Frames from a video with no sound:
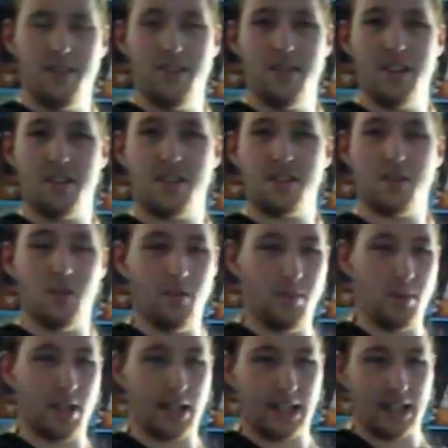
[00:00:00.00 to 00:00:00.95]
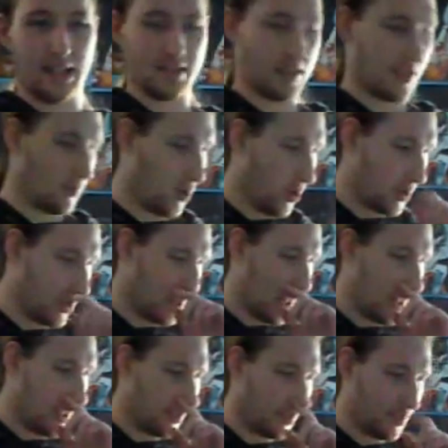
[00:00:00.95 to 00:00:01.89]
This is sort of my classic rock
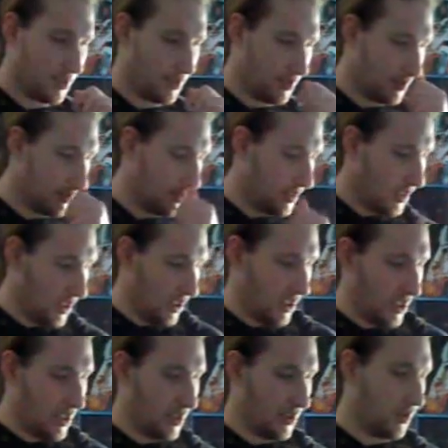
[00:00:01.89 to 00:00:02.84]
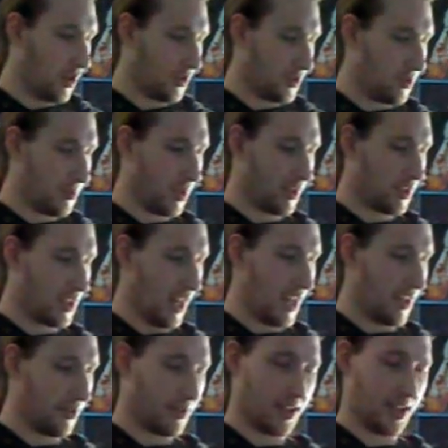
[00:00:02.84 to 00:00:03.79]
setting. Not too much
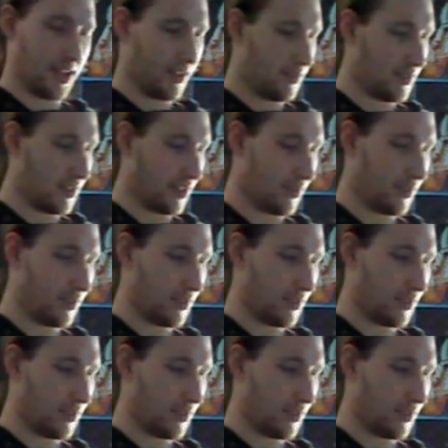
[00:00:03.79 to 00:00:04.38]
gain on here, so.